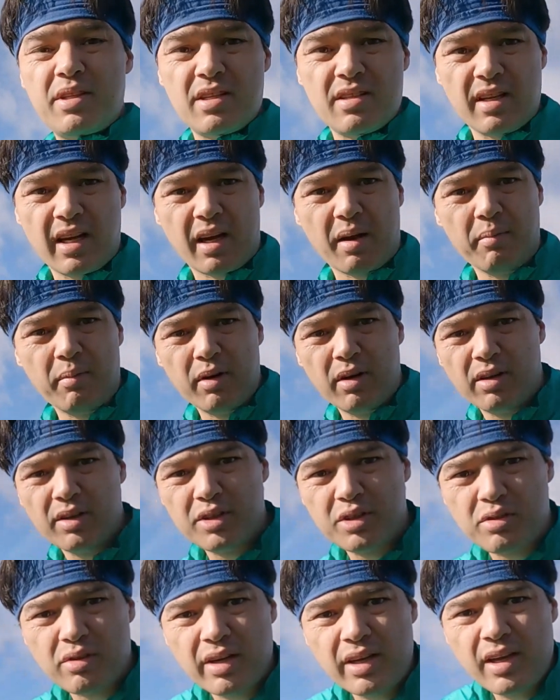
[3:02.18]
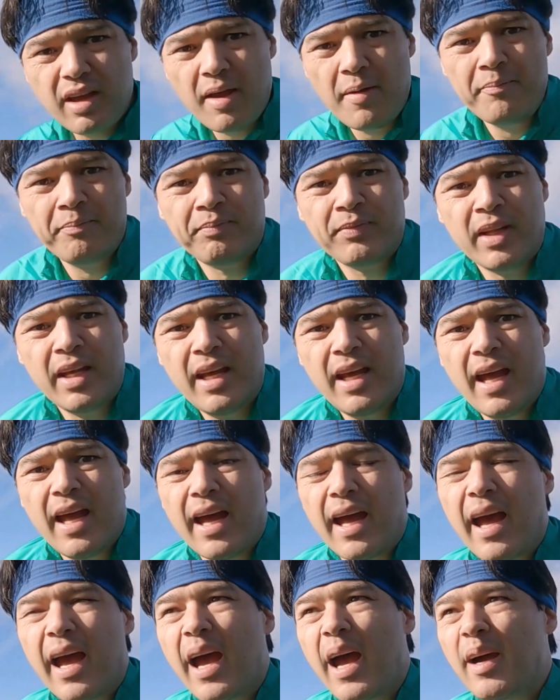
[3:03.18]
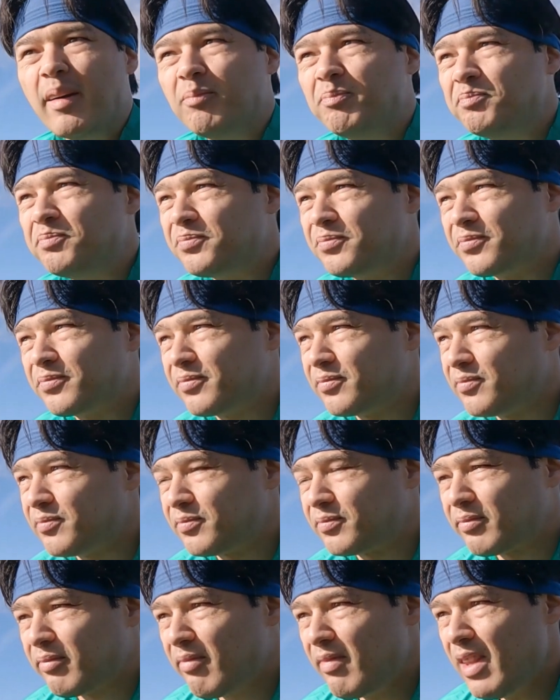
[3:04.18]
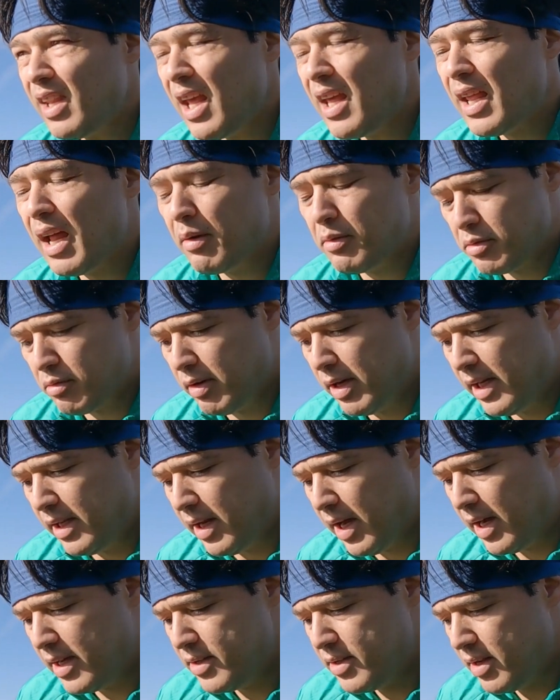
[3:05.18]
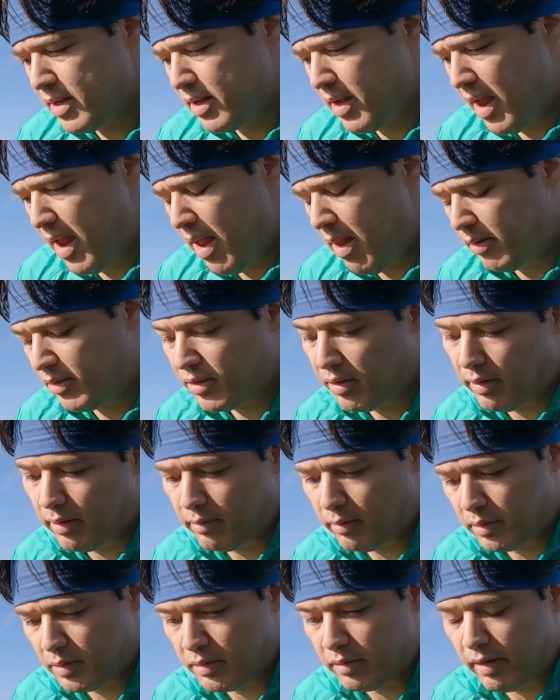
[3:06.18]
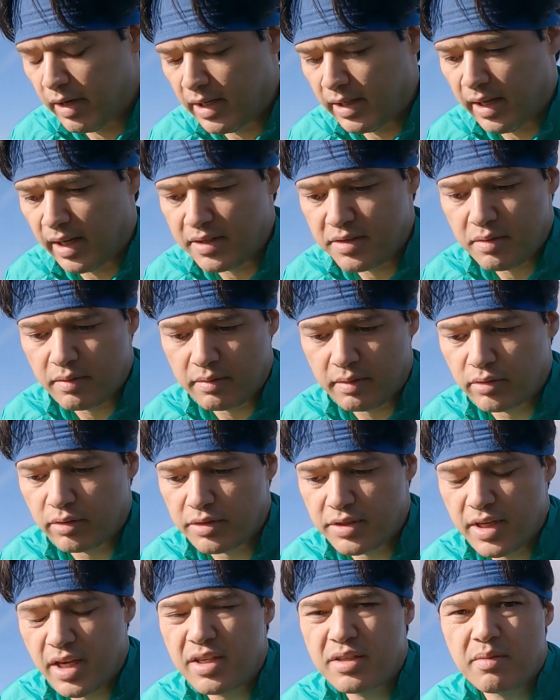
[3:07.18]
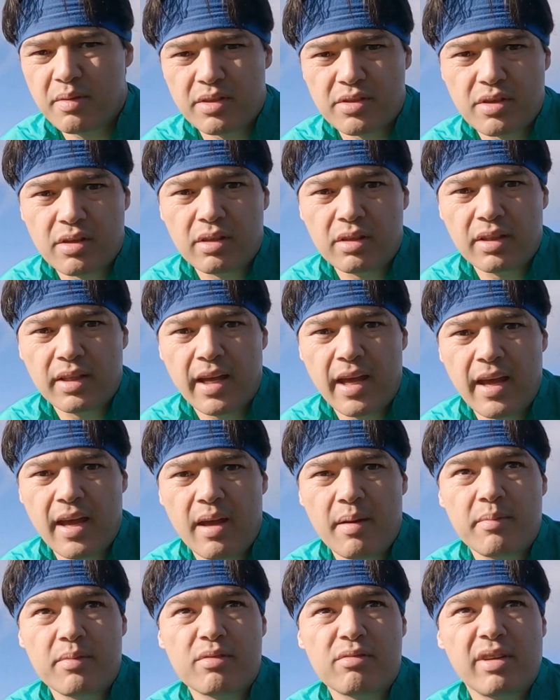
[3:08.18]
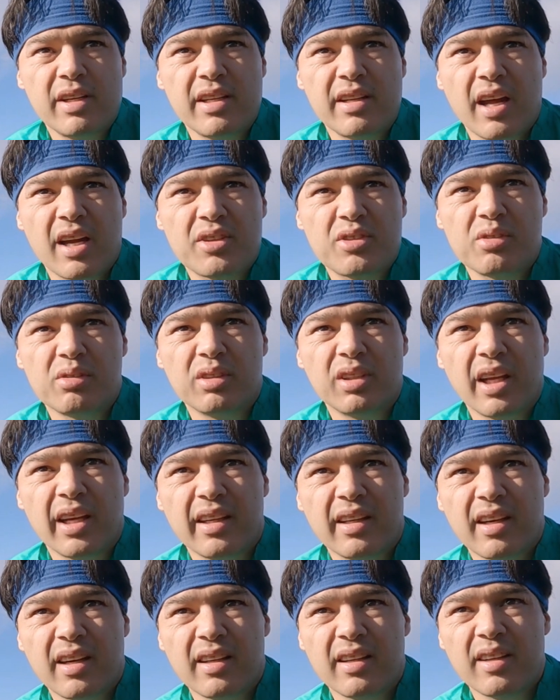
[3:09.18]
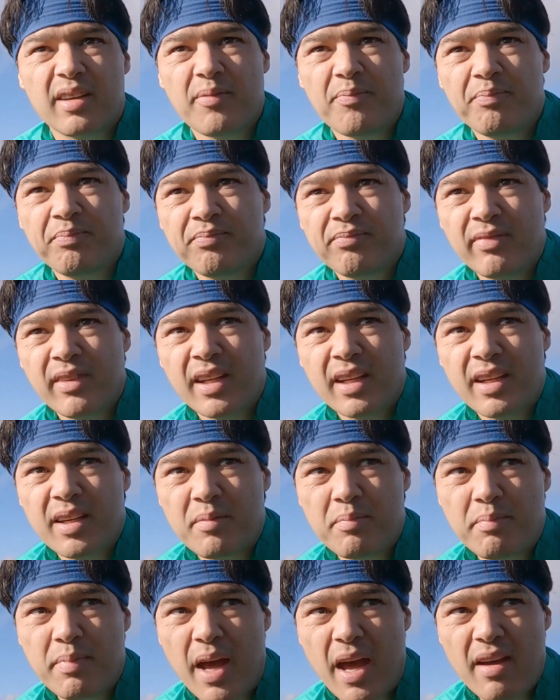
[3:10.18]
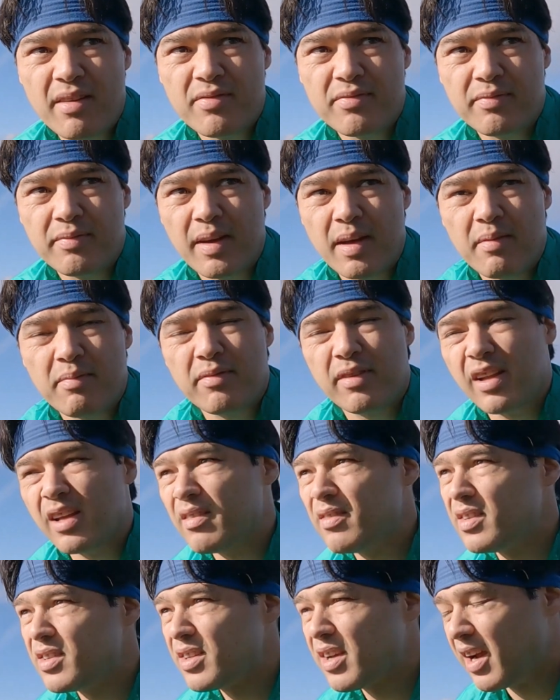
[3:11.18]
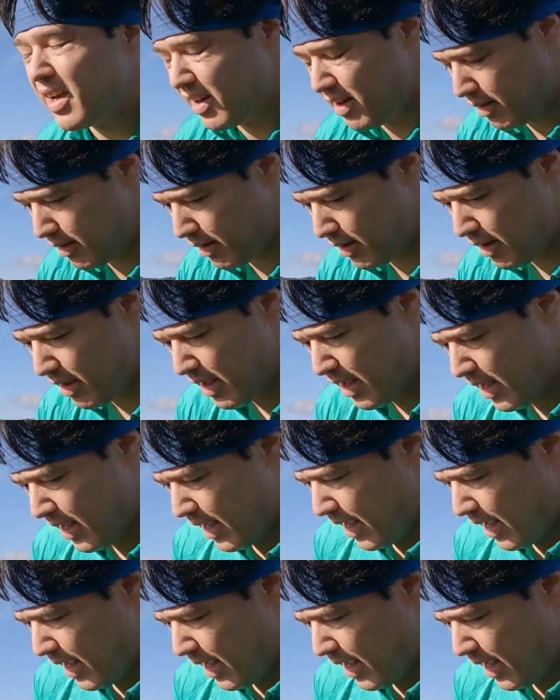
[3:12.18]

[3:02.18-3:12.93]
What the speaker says: which is like a Morton drink. That was really nice. Sorry, it was really nice. It had no taste to it at all. It's really natural, like kind of bare flavours kind of thing.